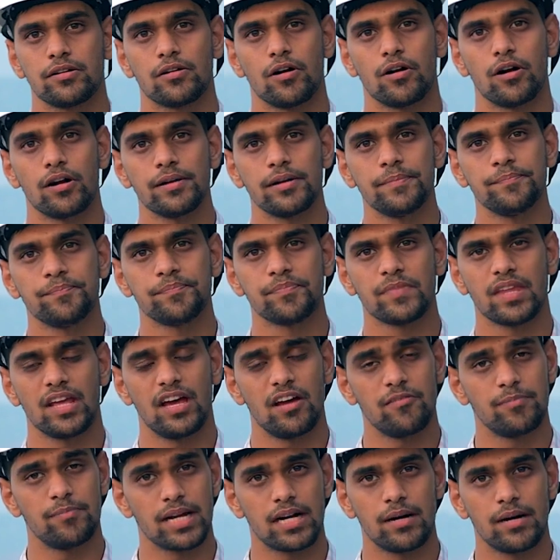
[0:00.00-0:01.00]
God
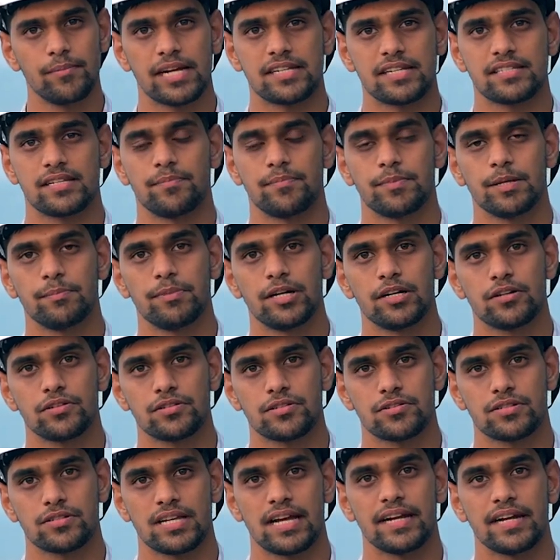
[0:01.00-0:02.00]
have become acceptable to
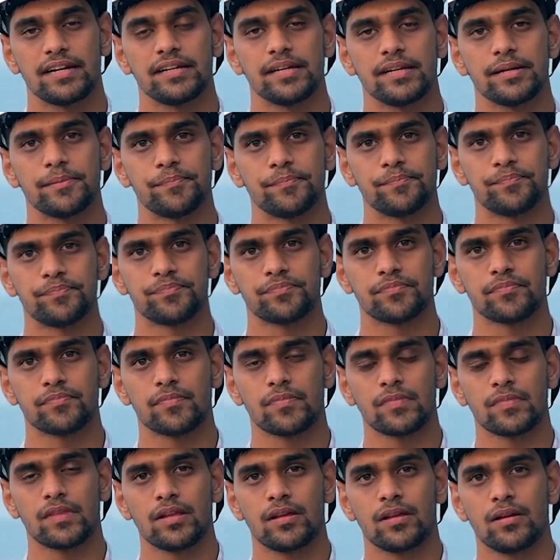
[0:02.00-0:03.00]
society.
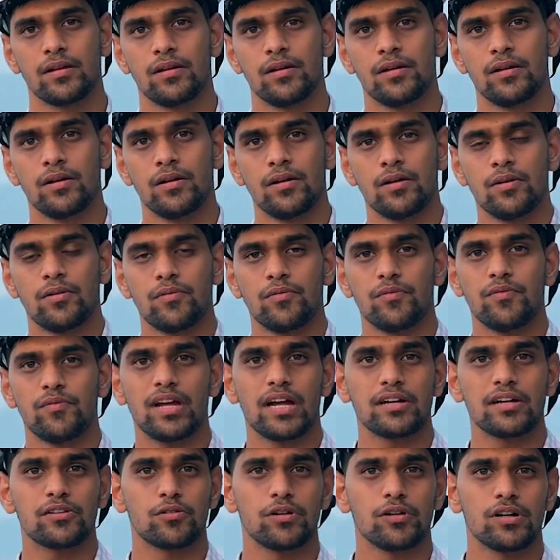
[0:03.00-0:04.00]
We
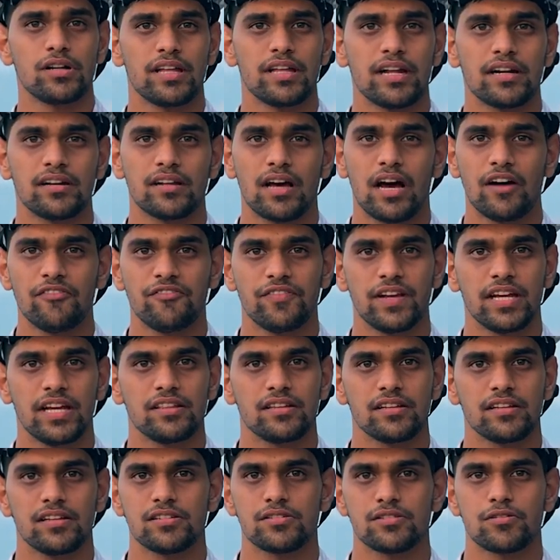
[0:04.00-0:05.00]
are told that our
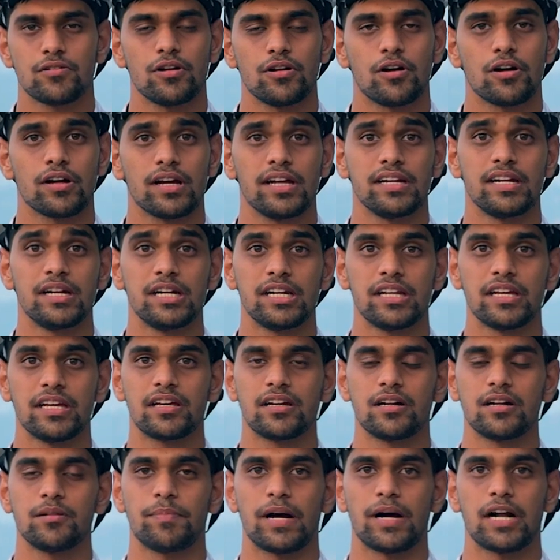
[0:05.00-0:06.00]
faith is no longer an
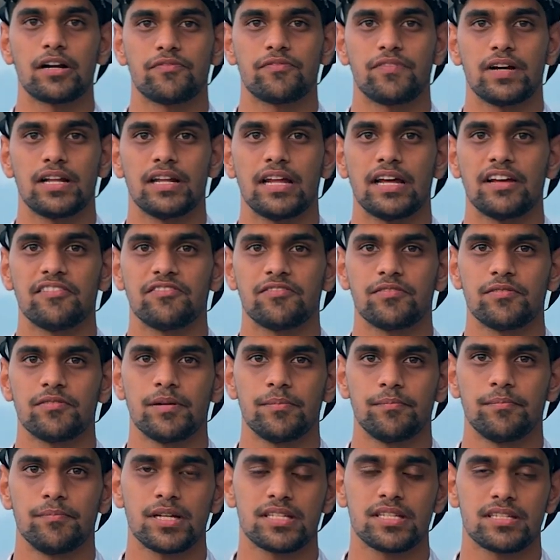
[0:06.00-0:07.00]
integral part of our life,
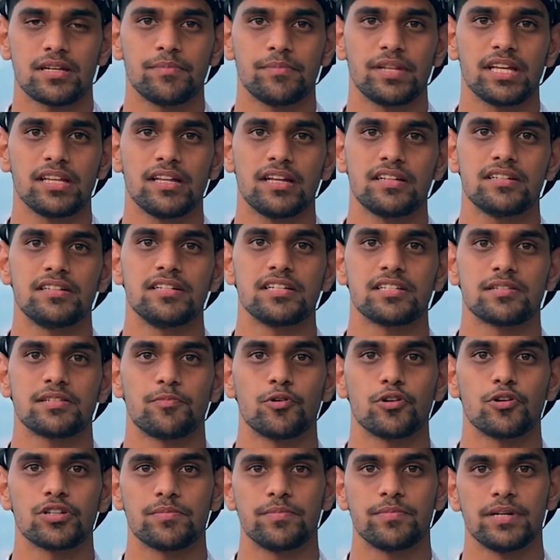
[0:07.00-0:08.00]
but something that's
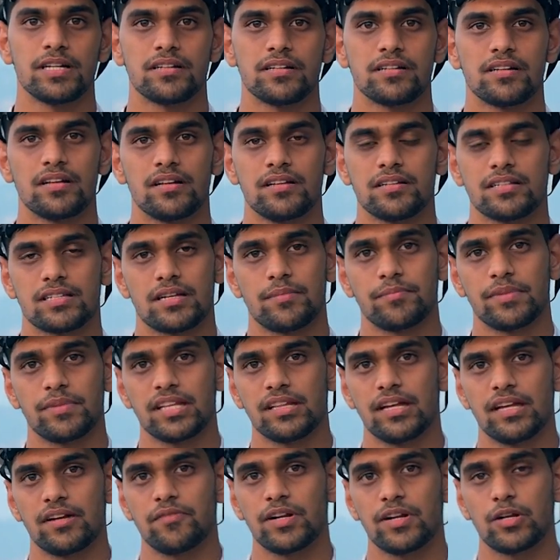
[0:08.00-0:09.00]
disposable, something
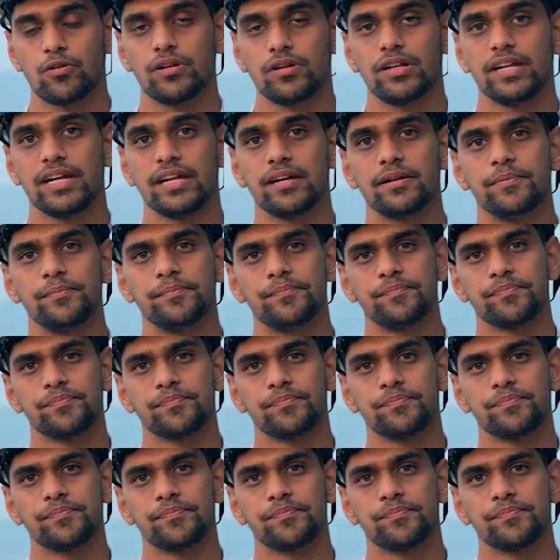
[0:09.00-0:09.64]
that we don't need.